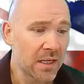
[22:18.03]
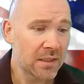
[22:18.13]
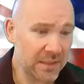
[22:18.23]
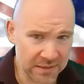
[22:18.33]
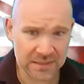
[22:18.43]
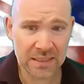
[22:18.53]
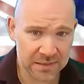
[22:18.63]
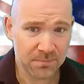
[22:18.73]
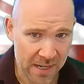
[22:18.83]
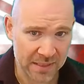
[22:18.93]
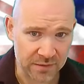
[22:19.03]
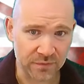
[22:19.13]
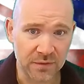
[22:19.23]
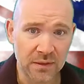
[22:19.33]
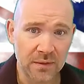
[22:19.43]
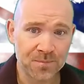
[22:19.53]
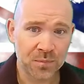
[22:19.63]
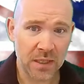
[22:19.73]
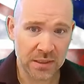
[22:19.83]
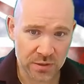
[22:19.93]
This is massive
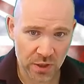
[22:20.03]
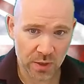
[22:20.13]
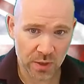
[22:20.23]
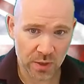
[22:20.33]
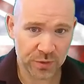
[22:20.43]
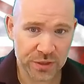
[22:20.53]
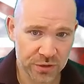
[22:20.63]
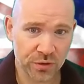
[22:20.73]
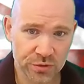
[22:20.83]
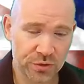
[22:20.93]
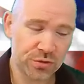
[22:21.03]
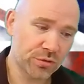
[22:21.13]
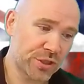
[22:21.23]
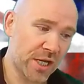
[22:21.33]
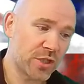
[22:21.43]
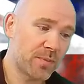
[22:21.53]
in terms of British constitutional change,